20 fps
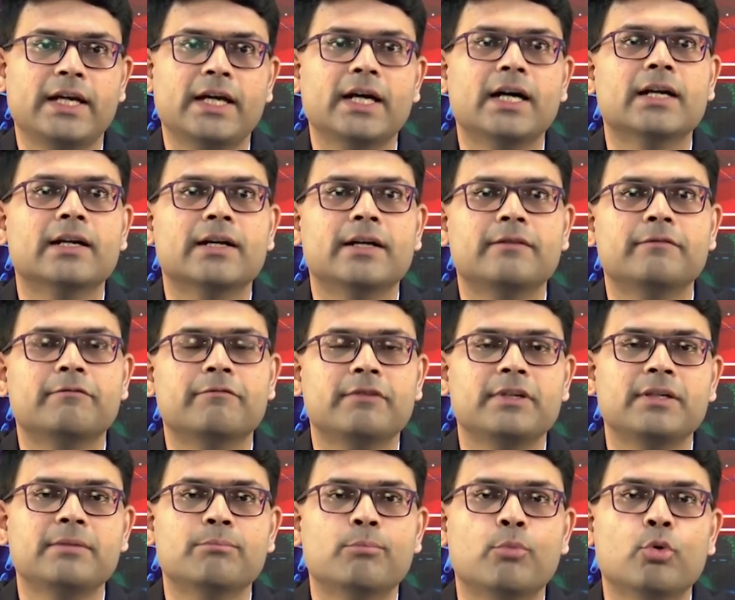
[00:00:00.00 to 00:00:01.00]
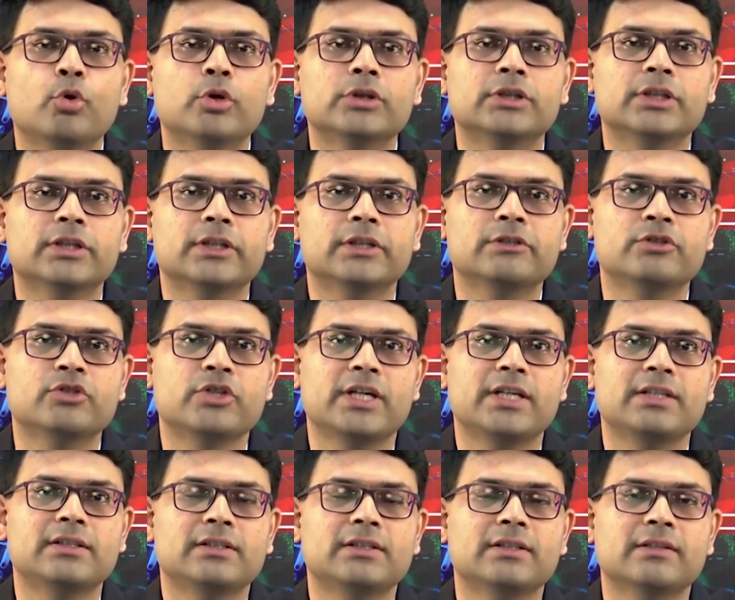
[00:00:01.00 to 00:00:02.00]
AR and phi both
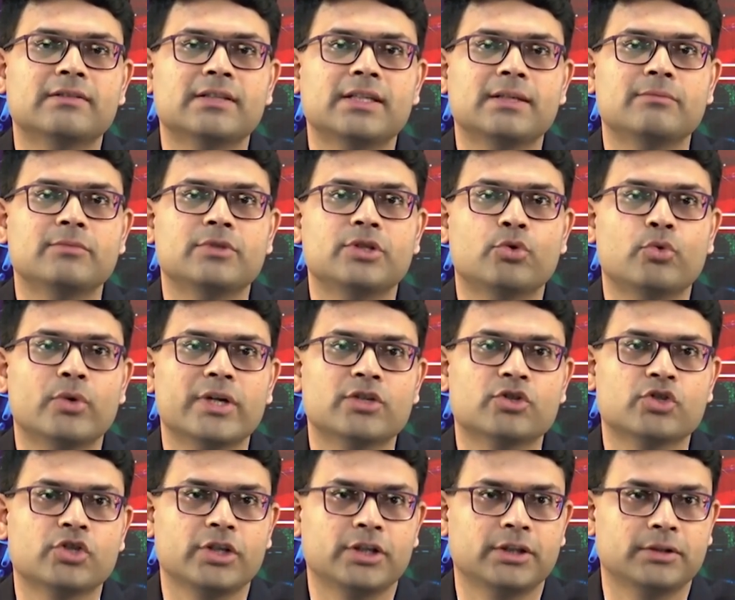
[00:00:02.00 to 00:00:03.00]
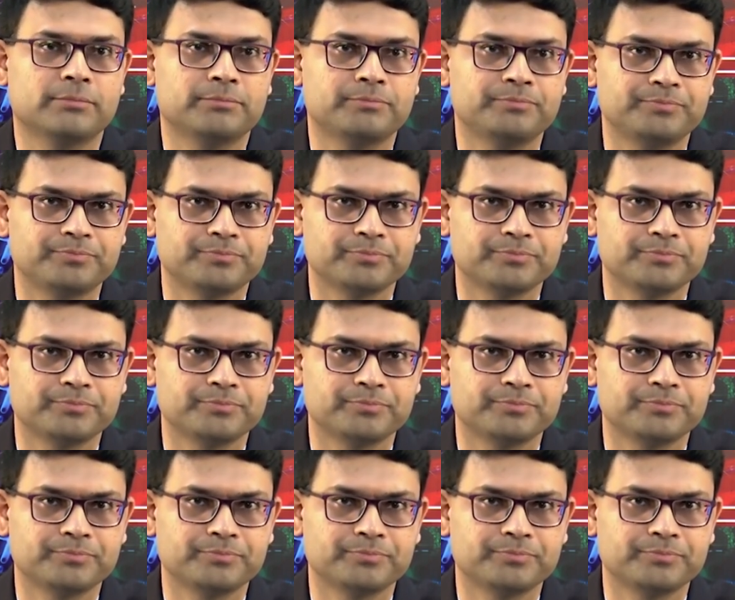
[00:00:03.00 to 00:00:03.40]
change in the same direction.